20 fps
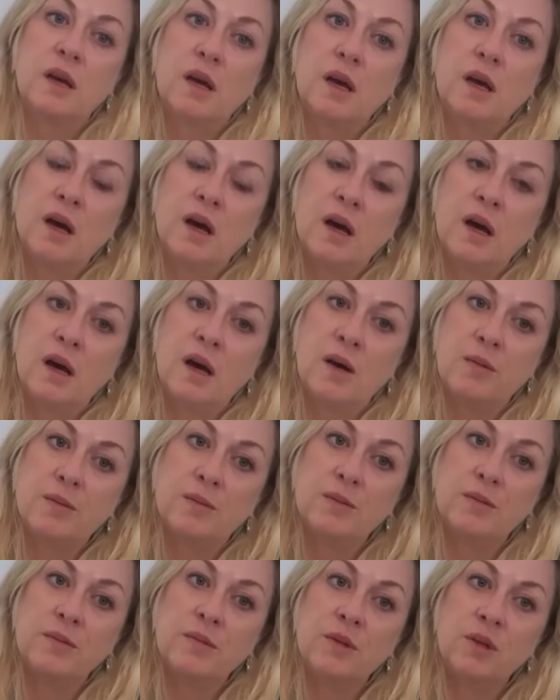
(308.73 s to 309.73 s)

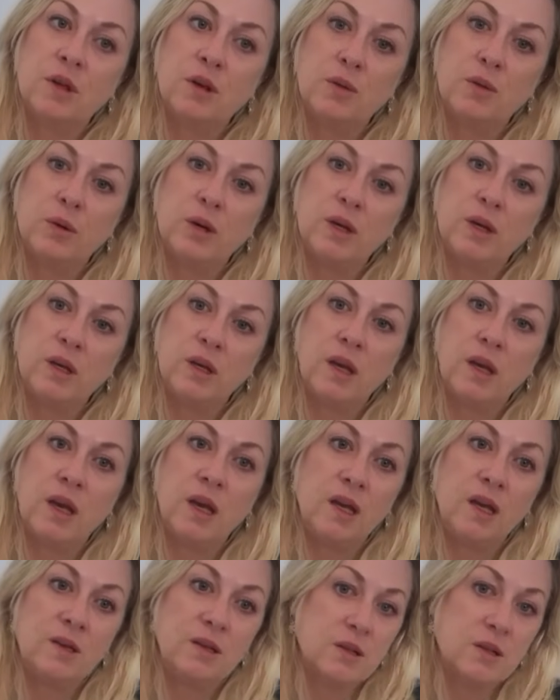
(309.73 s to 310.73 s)
We
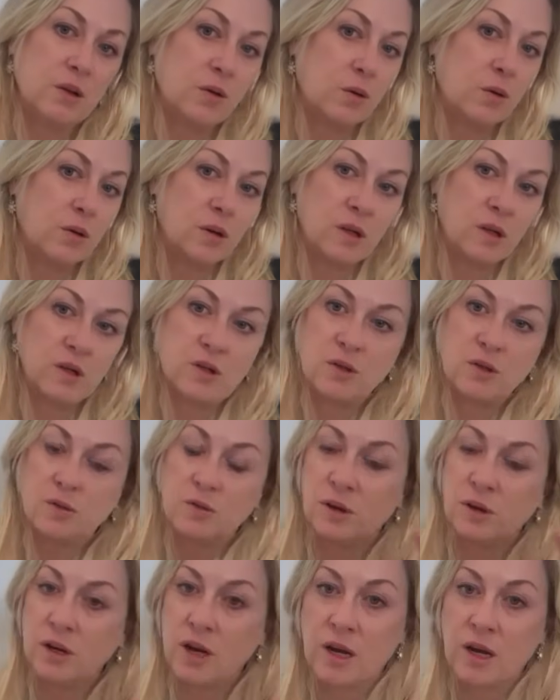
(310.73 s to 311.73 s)
ate according to
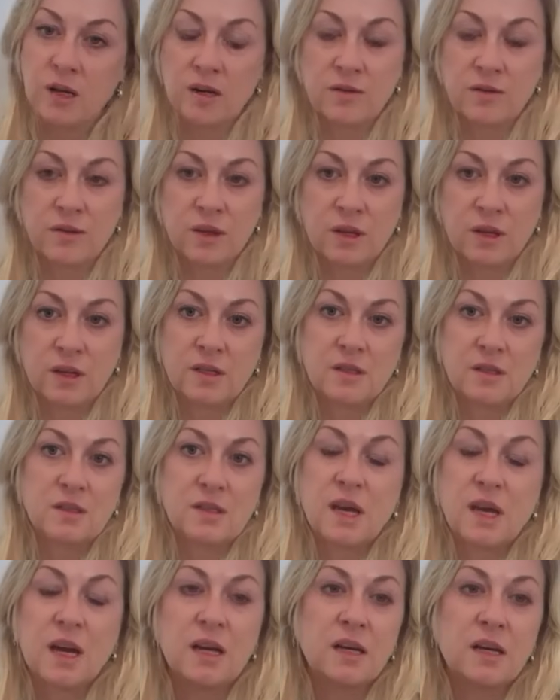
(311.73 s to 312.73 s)
an Ayurvedic
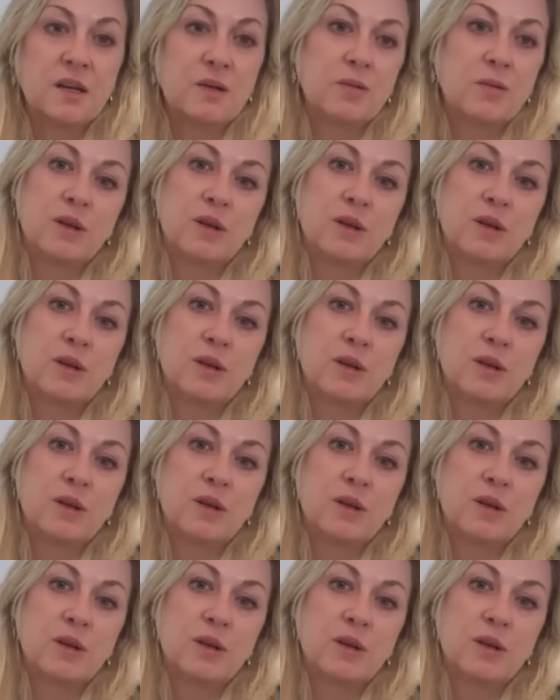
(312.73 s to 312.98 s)
diet.